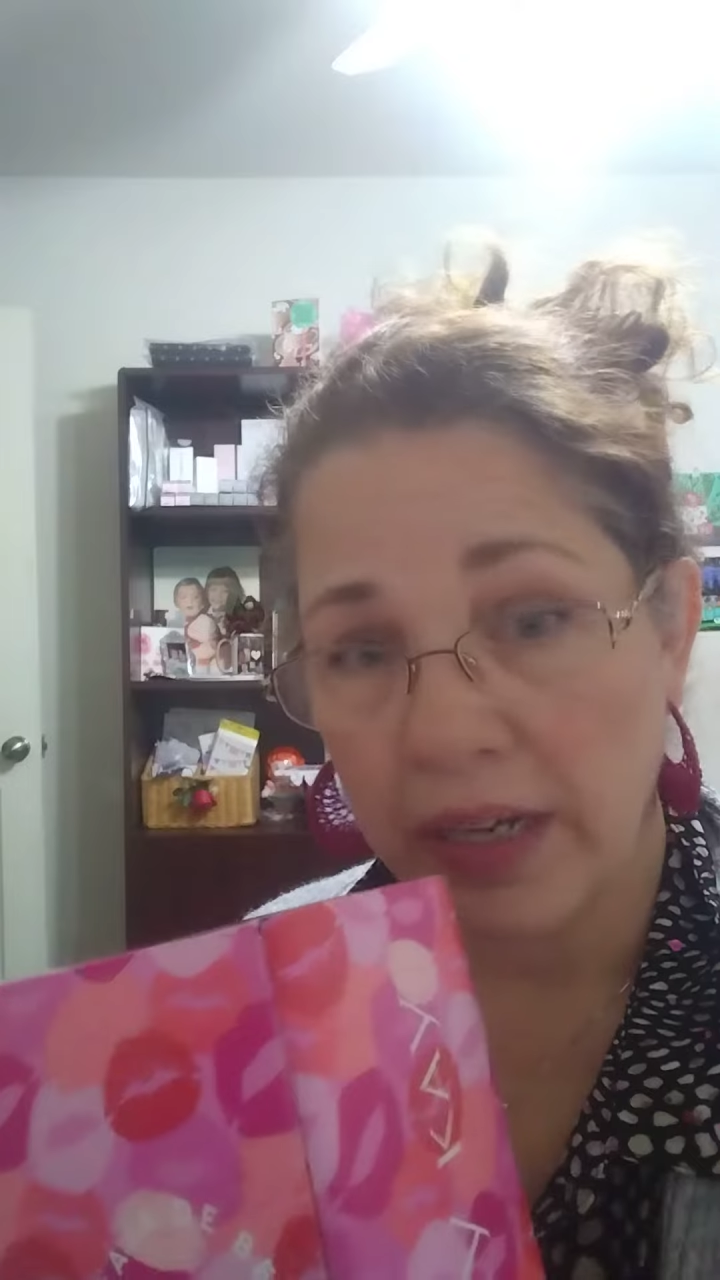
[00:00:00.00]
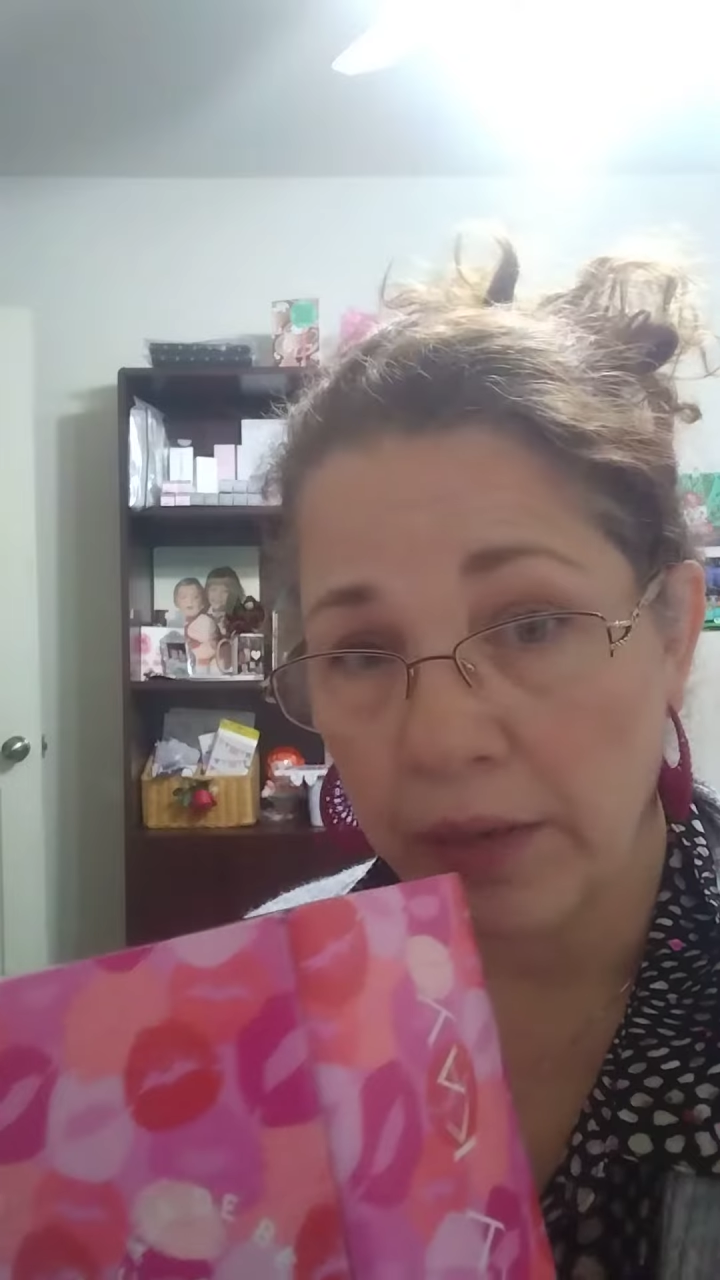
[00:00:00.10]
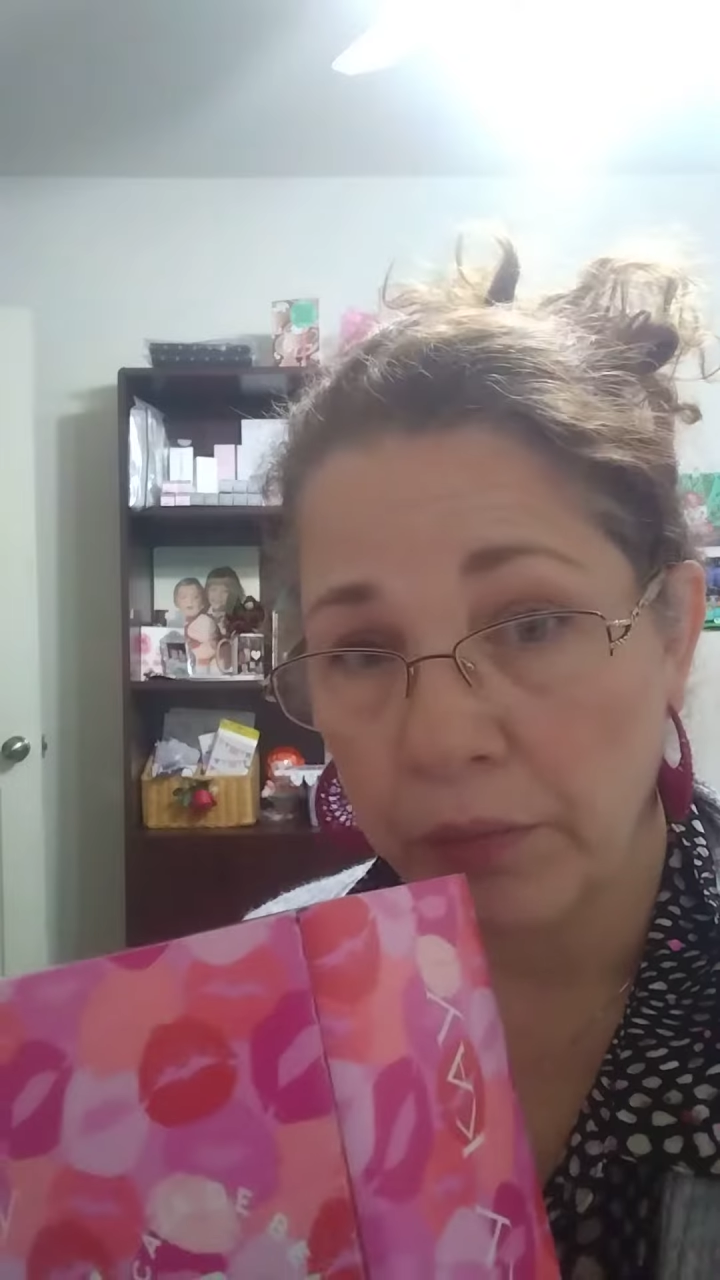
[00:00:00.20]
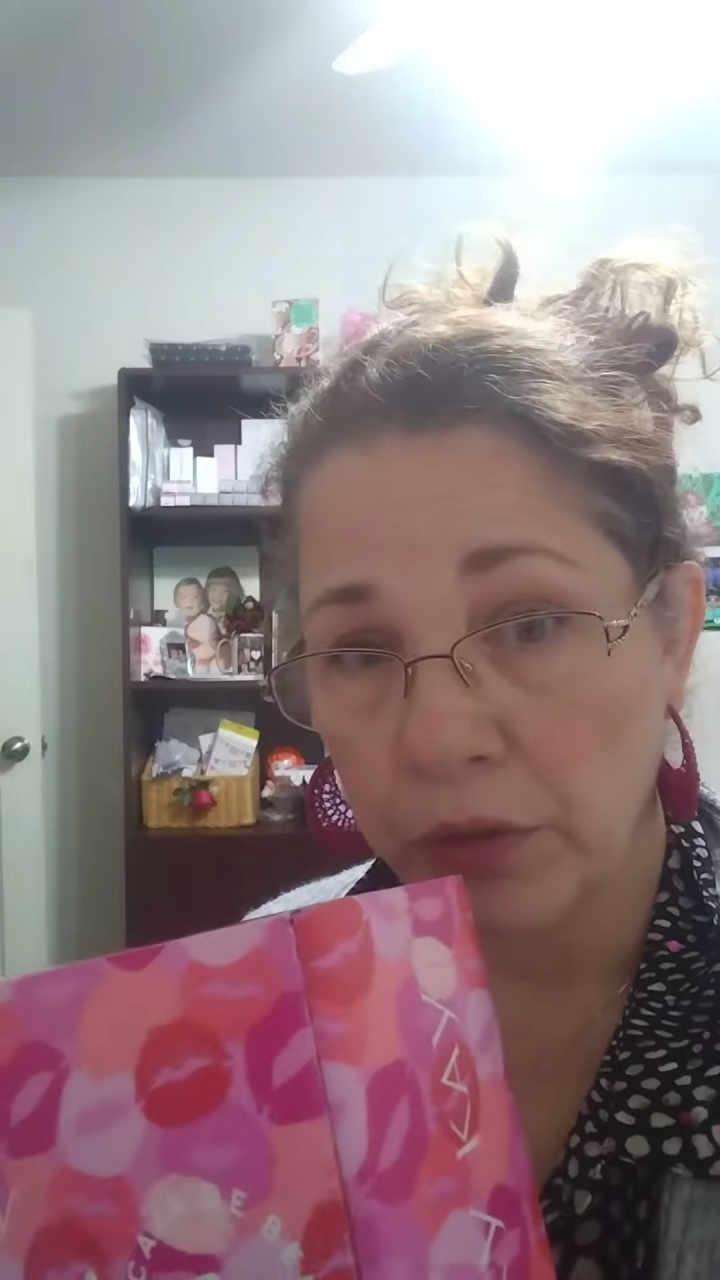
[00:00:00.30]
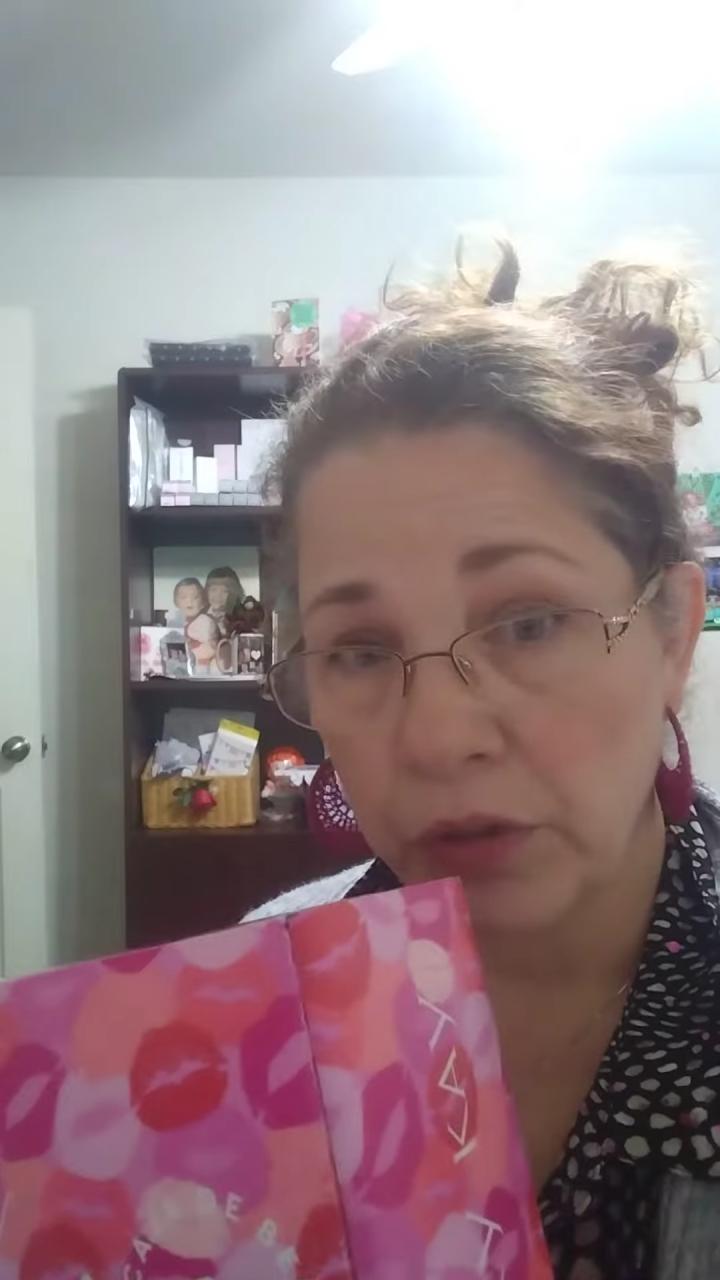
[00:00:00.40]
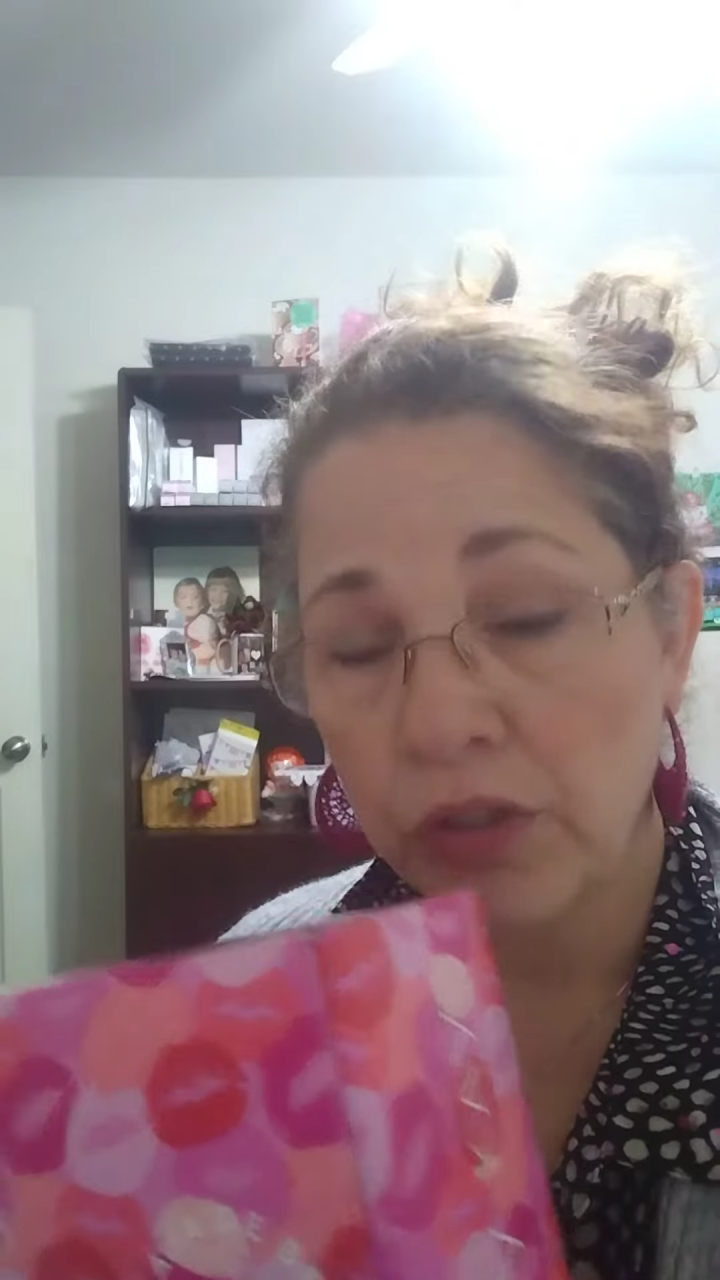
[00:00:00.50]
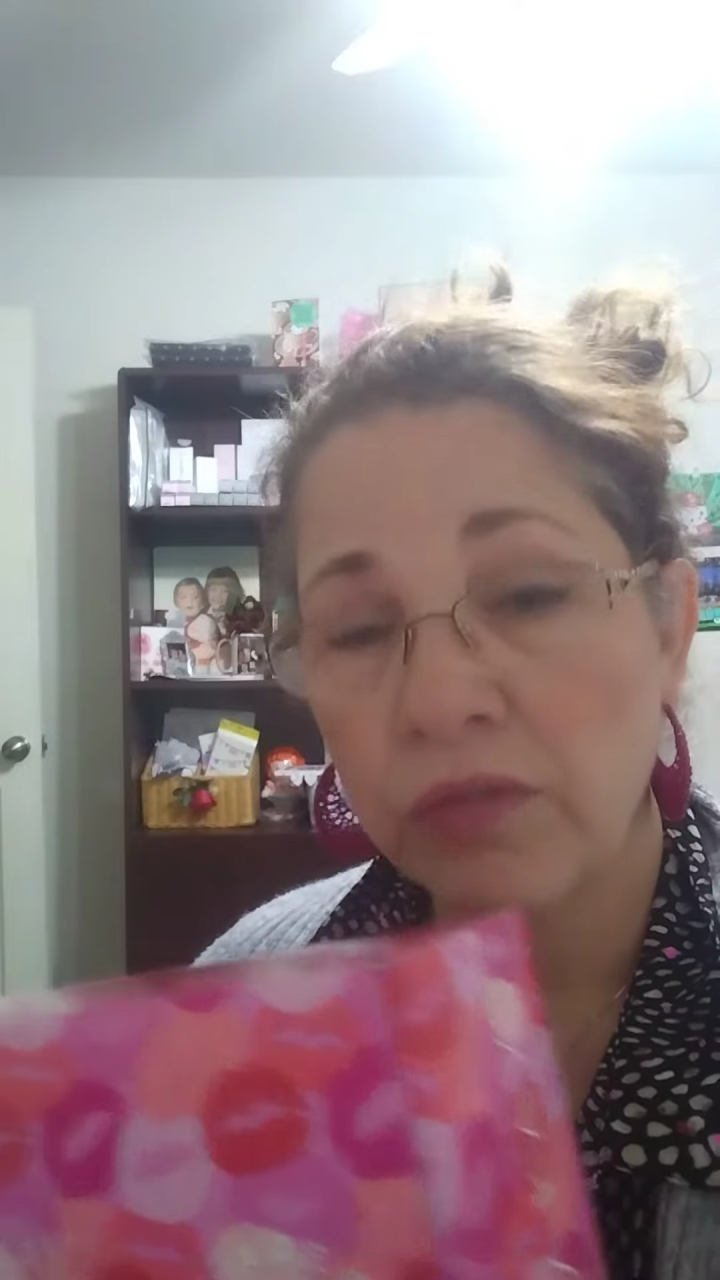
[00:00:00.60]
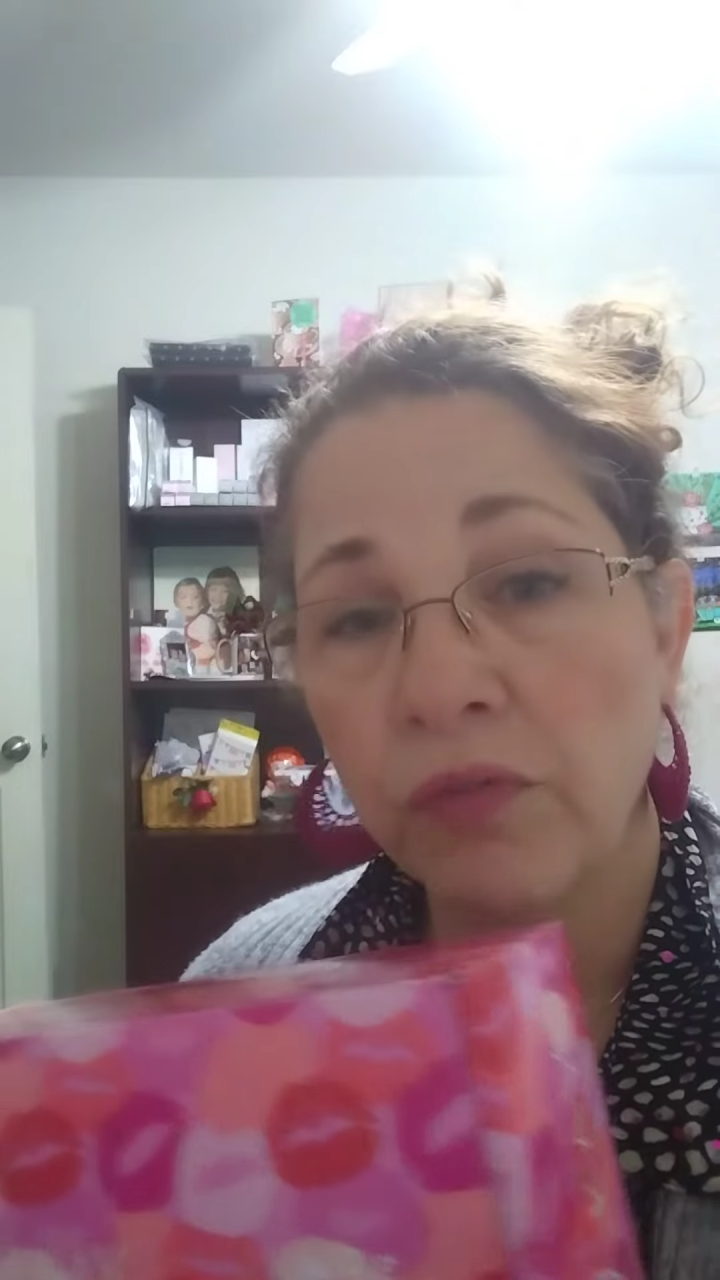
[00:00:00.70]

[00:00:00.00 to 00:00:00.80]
numbers